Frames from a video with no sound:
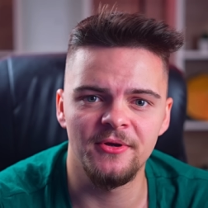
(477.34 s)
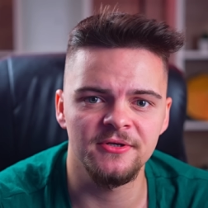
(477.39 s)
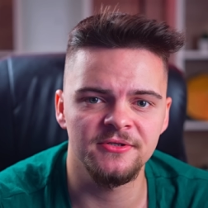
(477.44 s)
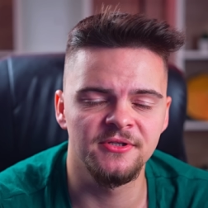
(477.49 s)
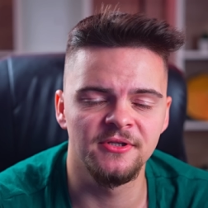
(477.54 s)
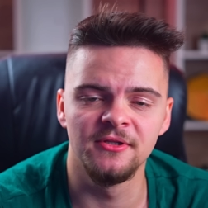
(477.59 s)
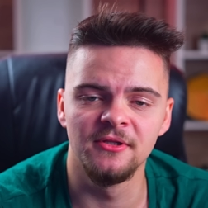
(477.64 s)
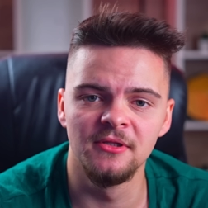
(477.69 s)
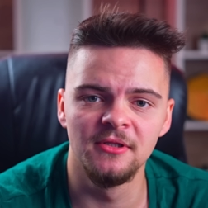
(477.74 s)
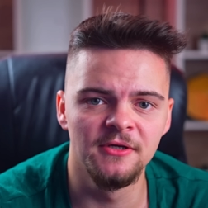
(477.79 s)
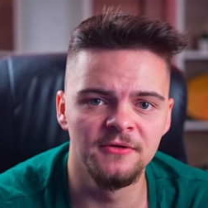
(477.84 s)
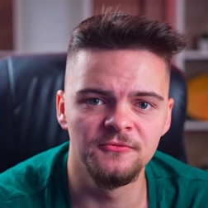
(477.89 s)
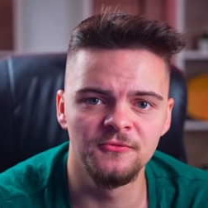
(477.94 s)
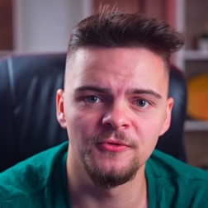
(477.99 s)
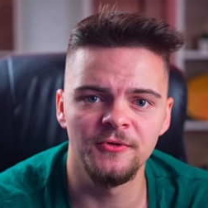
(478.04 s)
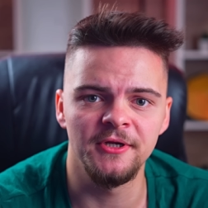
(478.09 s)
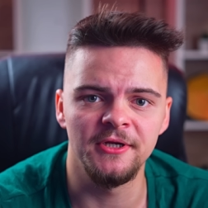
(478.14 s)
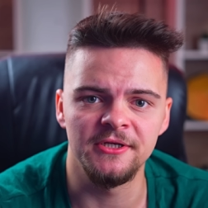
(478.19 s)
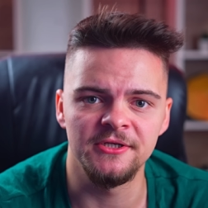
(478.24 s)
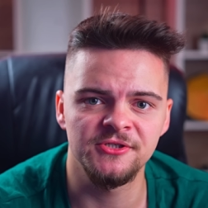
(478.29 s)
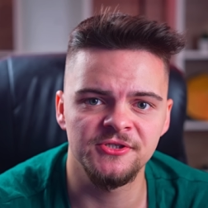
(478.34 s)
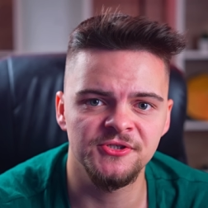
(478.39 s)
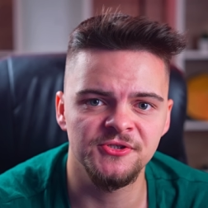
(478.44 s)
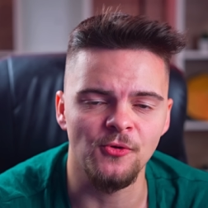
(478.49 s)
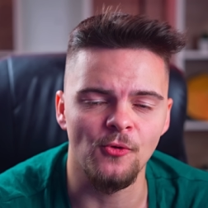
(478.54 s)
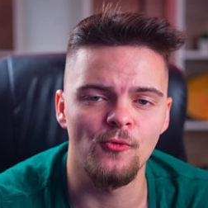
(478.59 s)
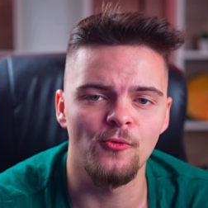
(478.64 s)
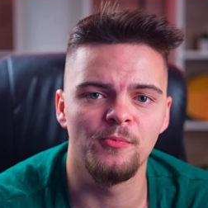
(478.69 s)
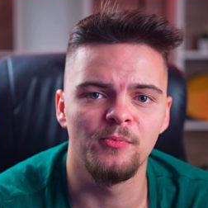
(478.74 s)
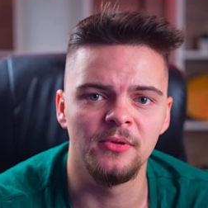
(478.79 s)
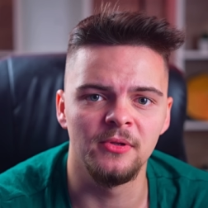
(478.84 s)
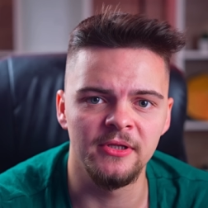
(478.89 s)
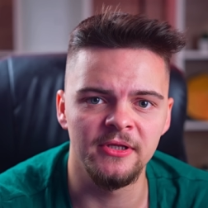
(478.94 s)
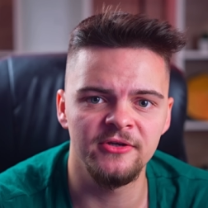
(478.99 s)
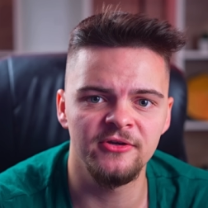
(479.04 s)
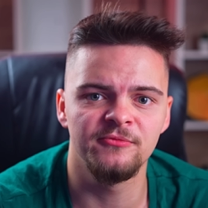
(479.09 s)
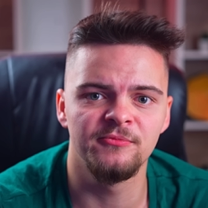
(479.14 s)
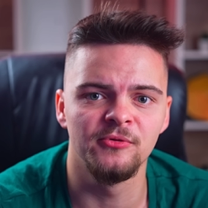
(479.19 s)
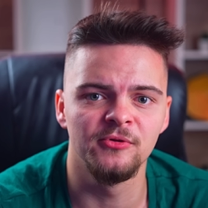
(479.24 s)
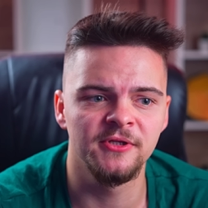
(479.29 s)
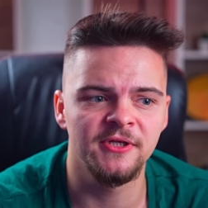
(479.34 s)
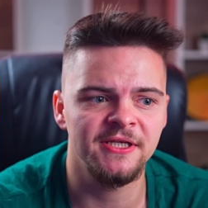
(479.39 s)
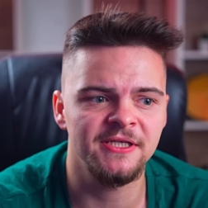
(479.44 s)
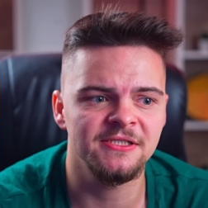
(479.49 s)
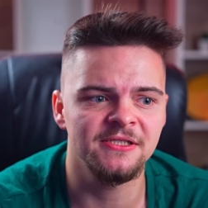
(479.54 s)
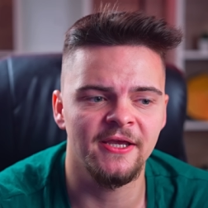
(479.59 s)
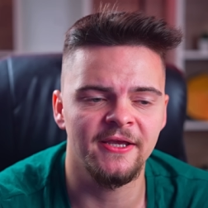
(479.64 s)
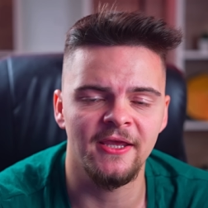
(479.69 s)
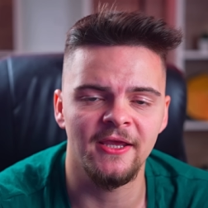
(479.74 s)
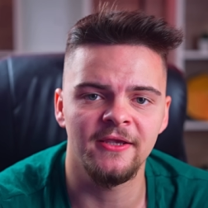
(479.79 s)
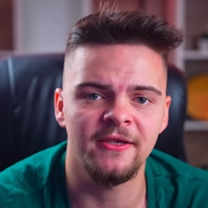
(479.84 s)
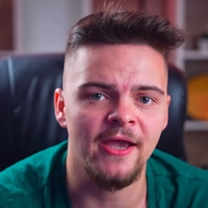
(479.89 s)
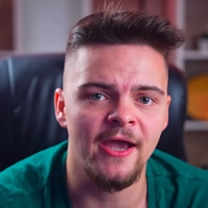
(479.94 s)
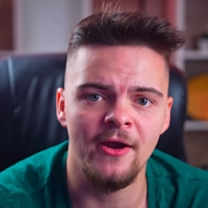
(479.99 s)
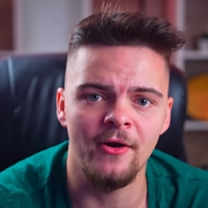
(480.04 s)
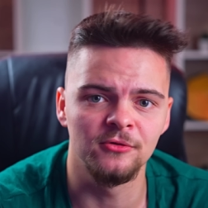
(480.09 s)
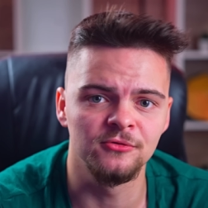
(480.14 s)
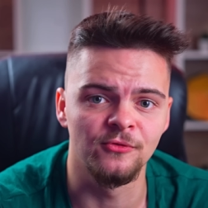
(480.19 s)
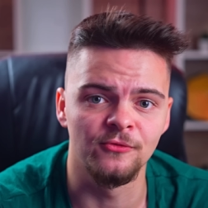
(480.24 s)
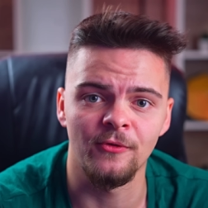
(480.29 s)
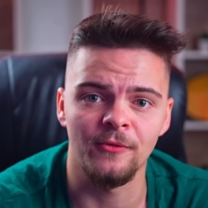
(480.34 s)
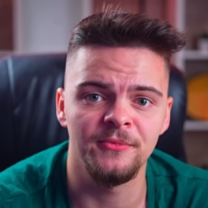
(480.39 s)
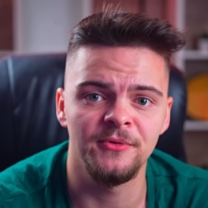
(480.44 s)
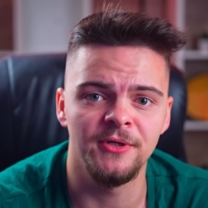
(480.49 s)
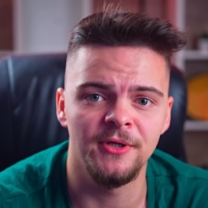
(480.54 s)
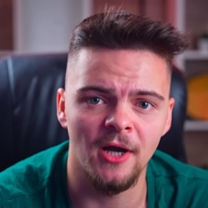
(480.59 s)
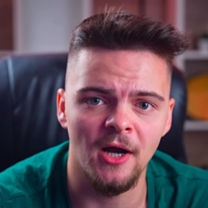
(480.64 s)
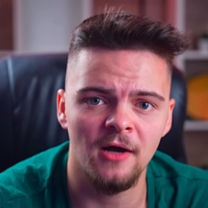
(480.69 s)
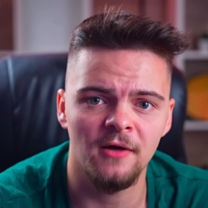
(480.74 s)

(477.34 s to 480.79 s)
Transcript: because the delivery is so believable. He's like a character from The